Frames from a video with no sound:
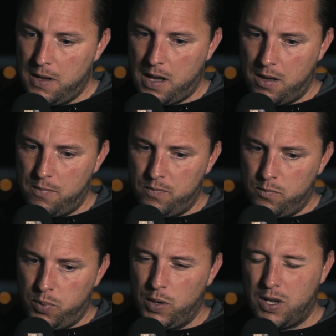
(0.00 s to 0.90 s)

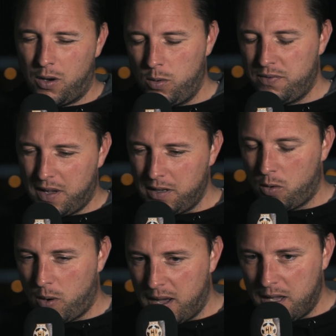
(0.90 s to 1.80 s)
But we found
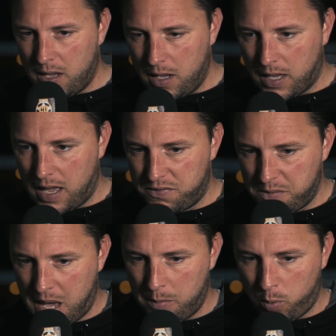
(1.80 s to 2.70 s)
our way again
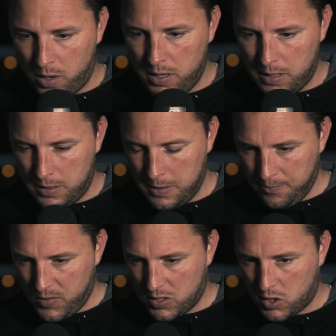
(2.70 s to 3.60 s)
from that point, and
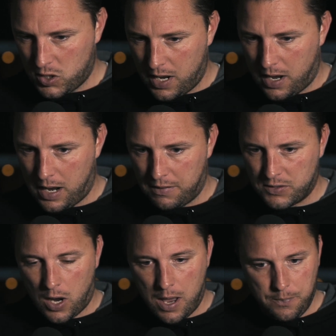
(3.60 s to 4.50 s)
as I say, at half
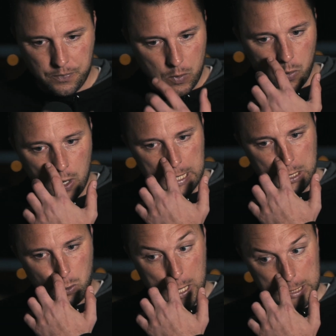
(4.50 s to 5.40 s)
time, we weren't in
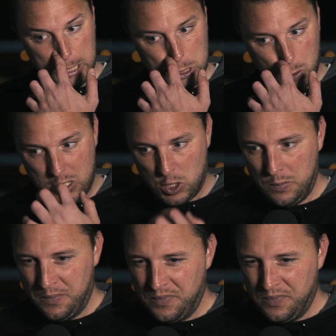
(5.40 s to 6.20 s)
the worst situation.